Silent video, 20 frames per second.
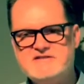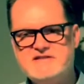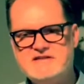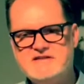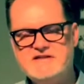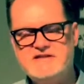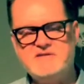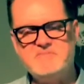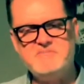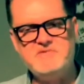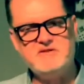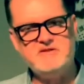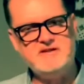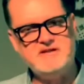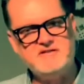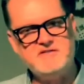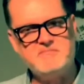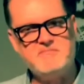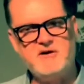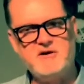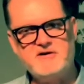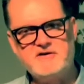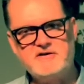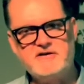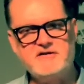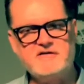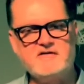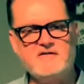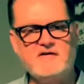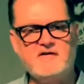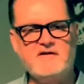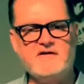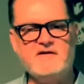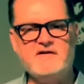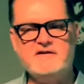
He did the millionth Martin guitar.